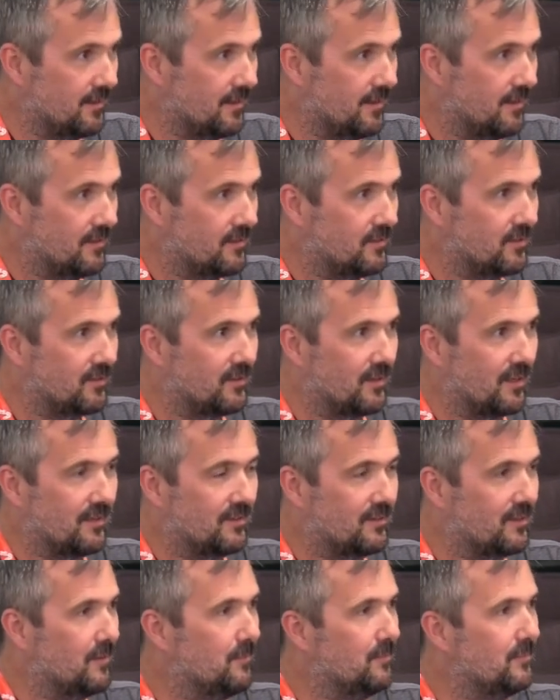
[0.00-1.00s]
And it's just
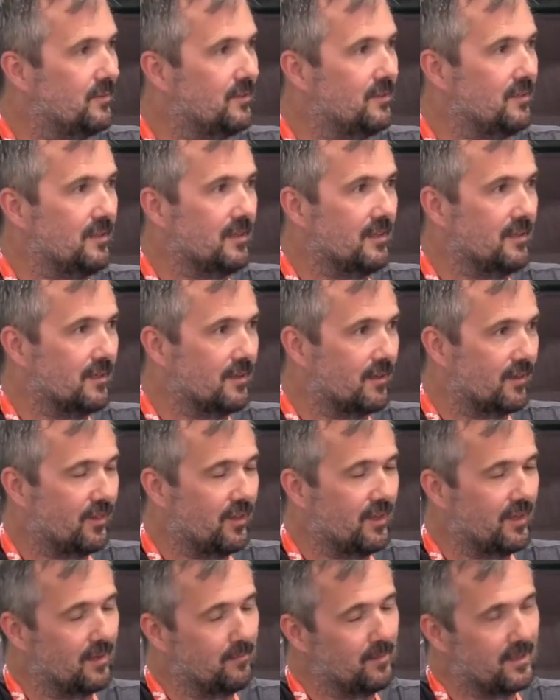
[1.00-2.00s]
like some silly little
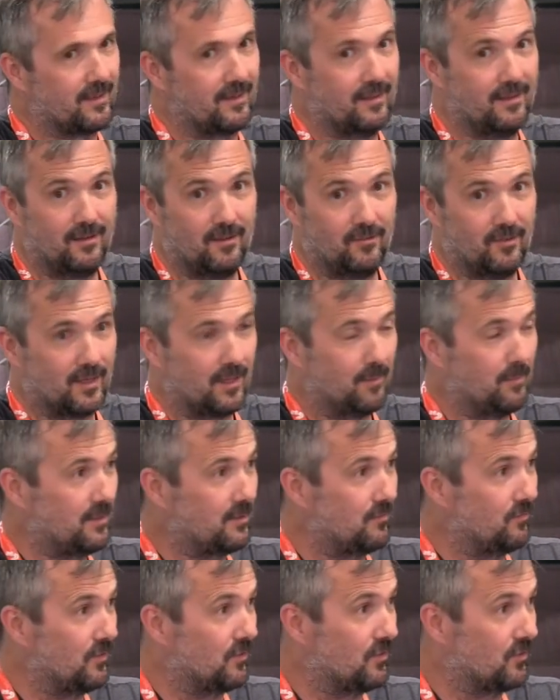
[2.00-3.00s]
thing. And I'm like, you know what? I'll
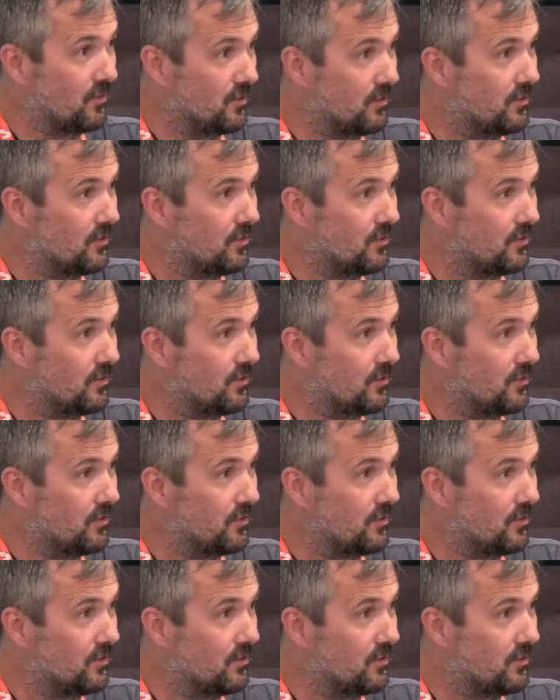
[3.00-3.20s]
bet you if you